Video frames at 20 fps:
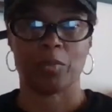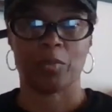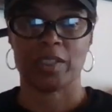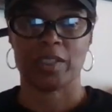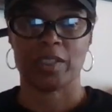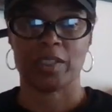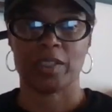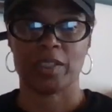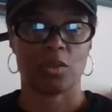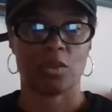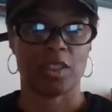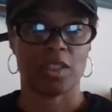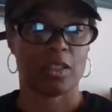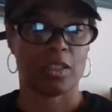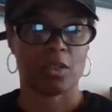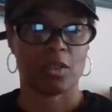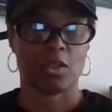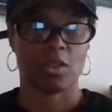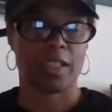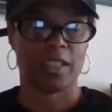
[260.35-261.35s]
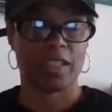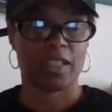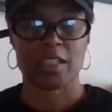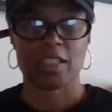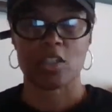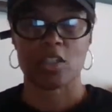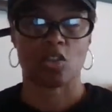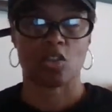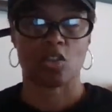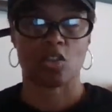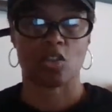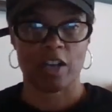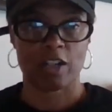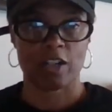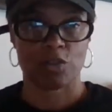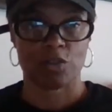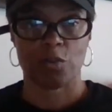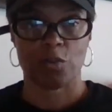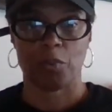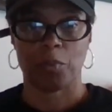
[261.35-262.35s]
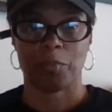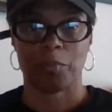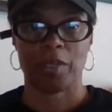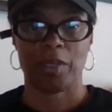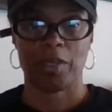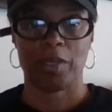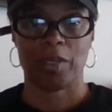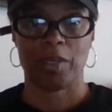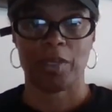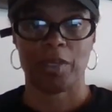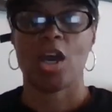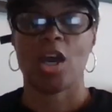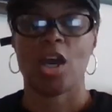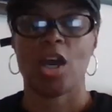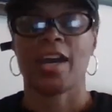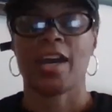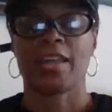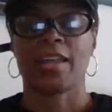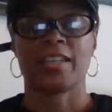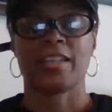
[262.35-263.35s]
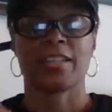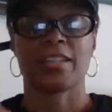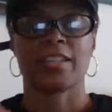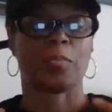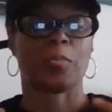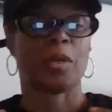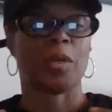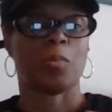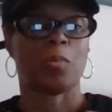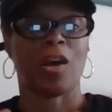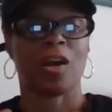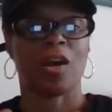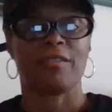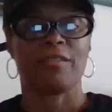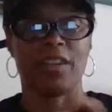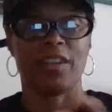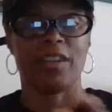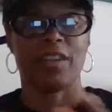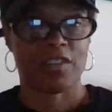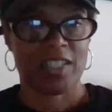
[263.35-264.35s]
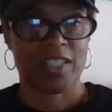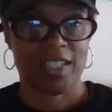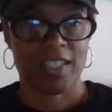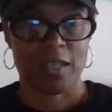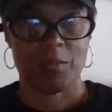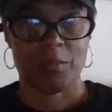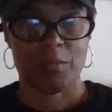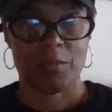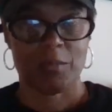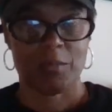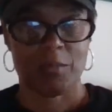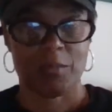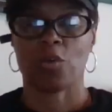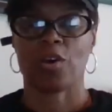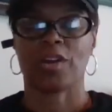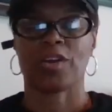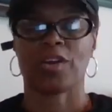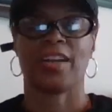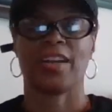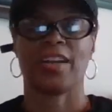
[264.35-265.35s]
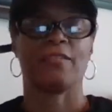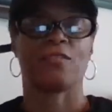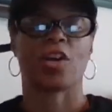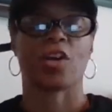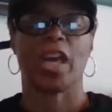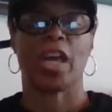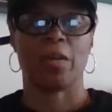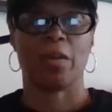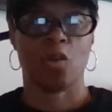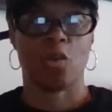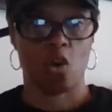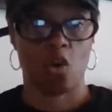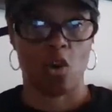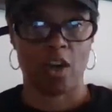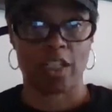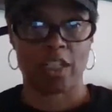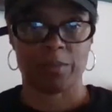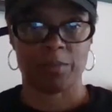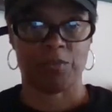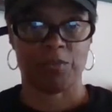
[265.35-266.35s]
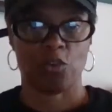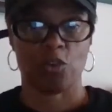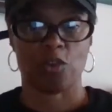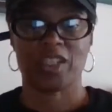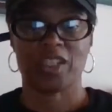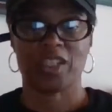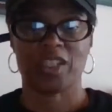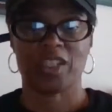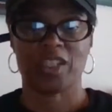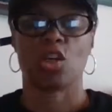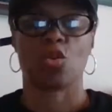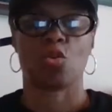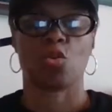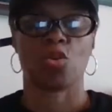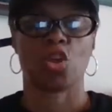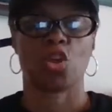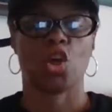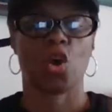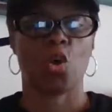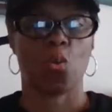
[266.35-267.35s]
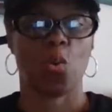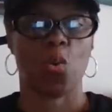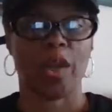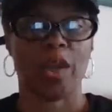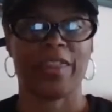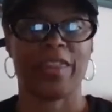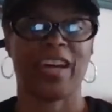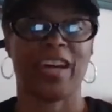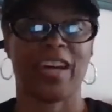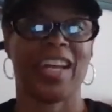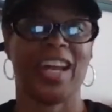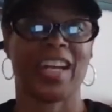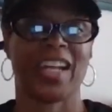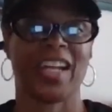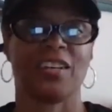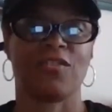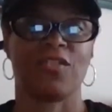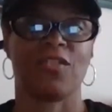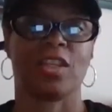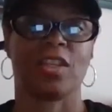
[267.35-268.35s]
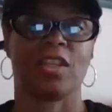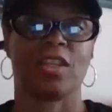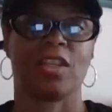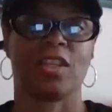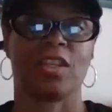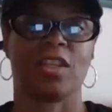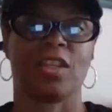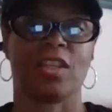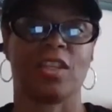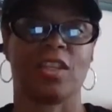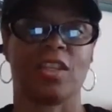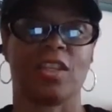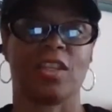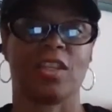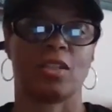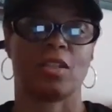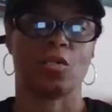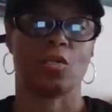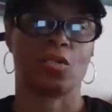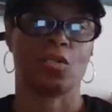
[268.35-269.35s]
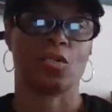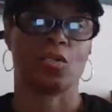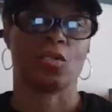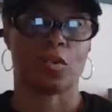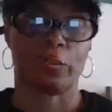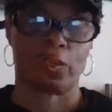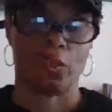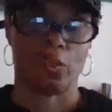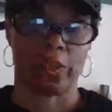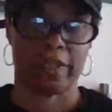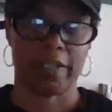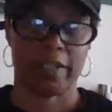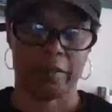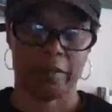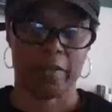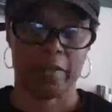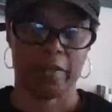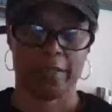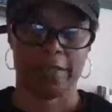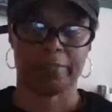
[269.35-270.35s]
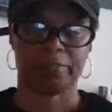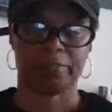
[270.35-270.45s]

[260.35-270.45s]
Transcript: This is a large group of people. These are people I've never seen before, never came across before, didn't know no one there, not even the person who was supporting me.